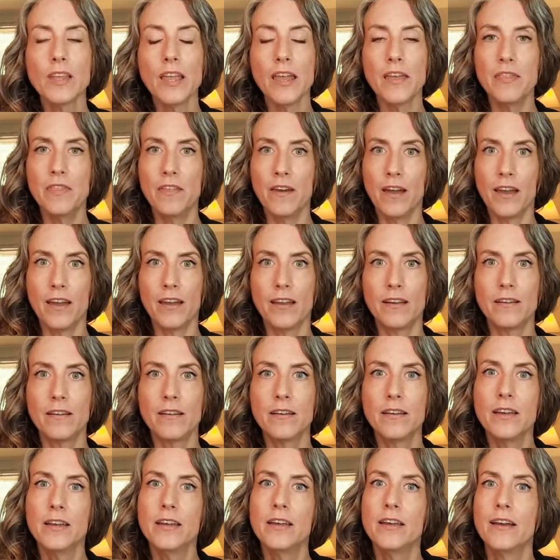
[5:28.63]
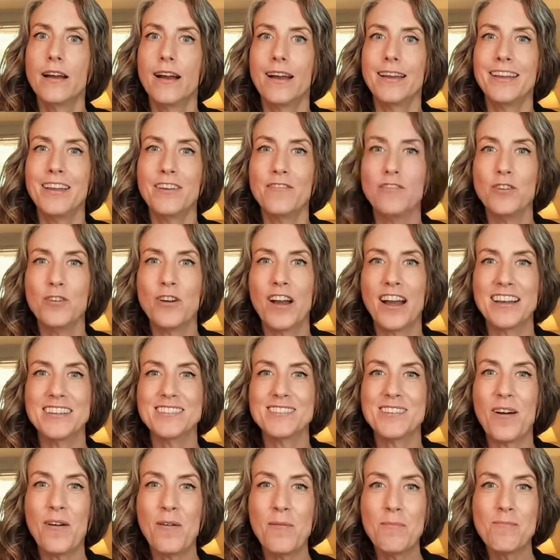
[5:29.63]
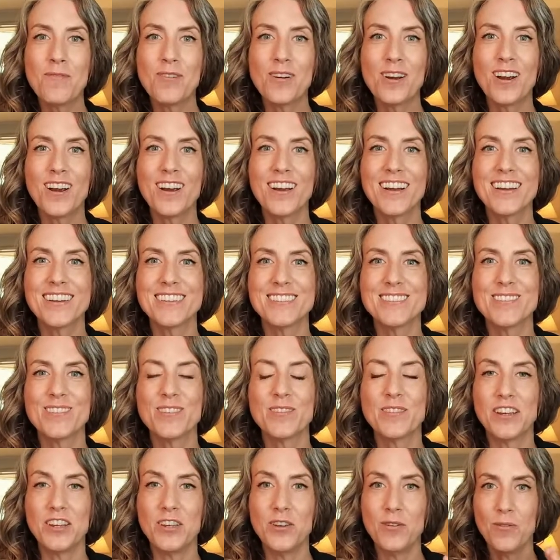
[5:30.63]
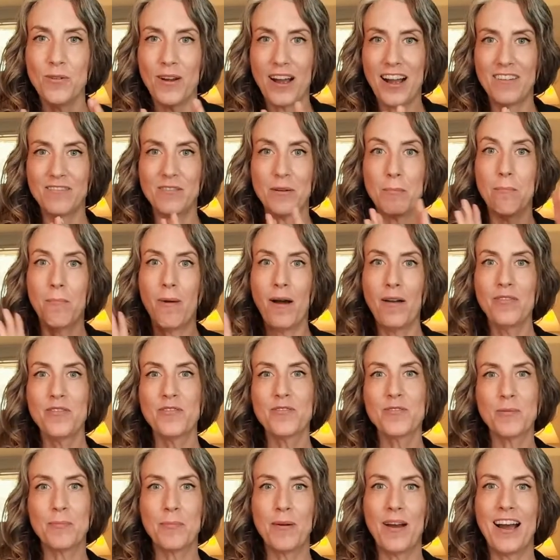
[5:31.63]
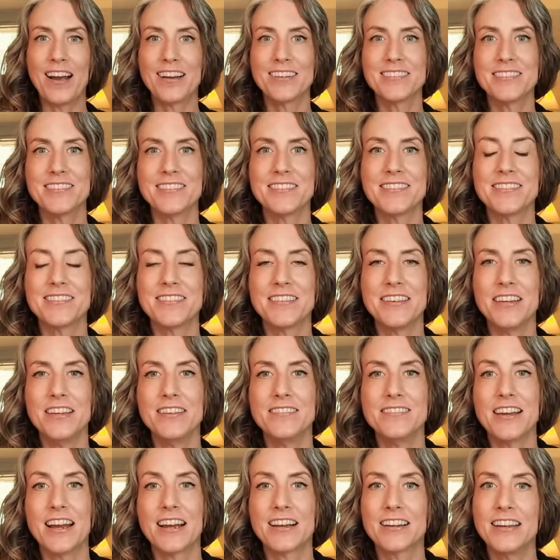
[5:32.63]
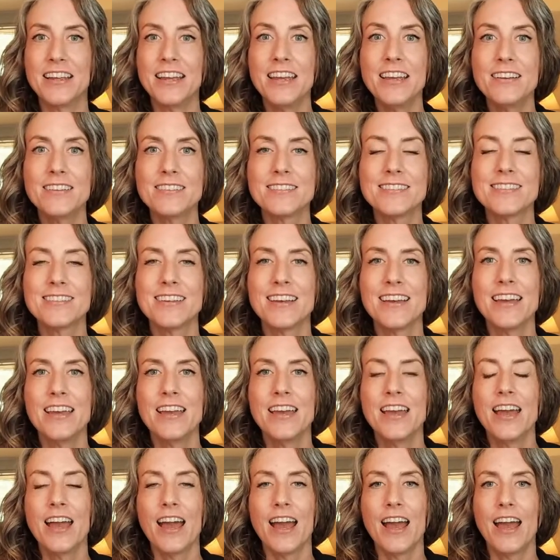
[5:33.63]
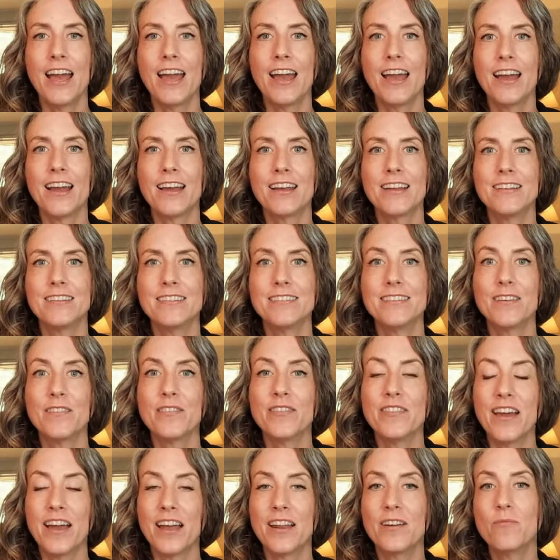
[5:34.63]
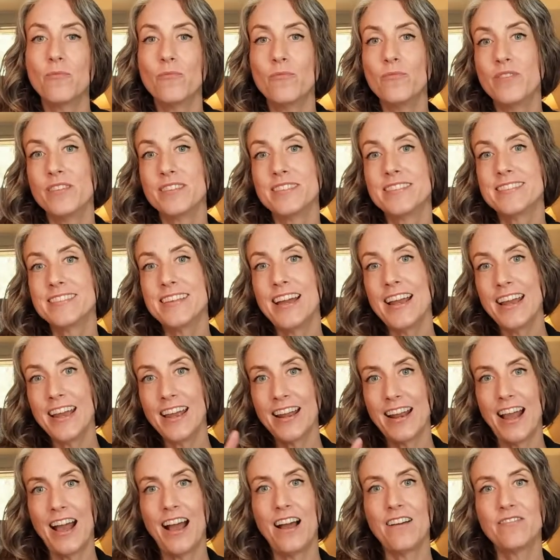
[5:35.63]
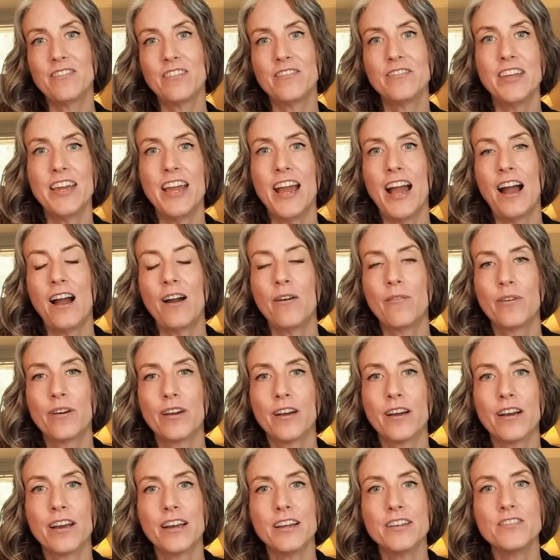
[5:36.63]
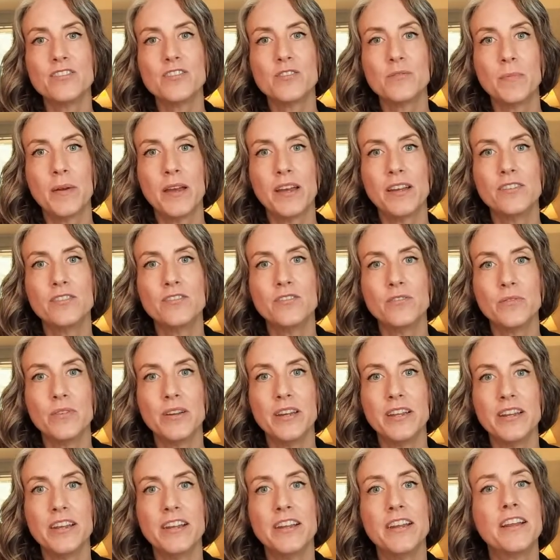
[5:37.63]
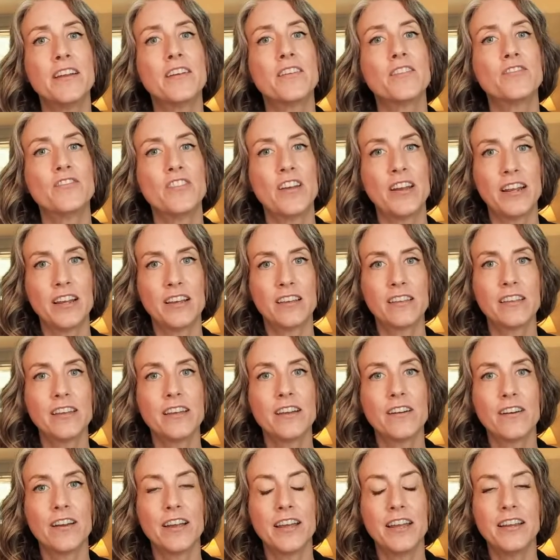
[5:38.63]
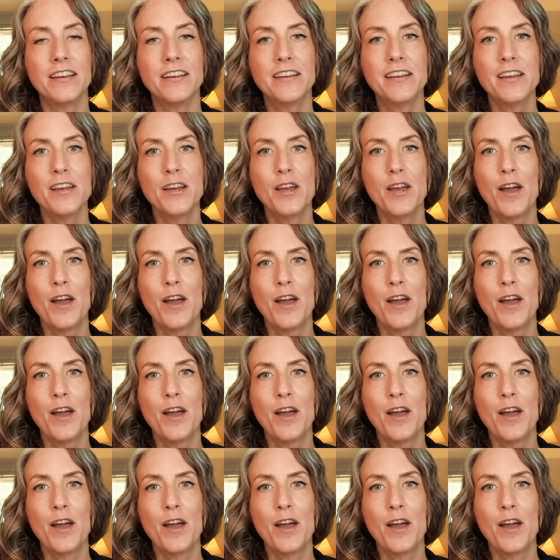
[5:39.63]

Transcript: Then I give you guys homework so that you have a month to practice the techniques. And then the second half of the hour is spent doing an energetic clearing.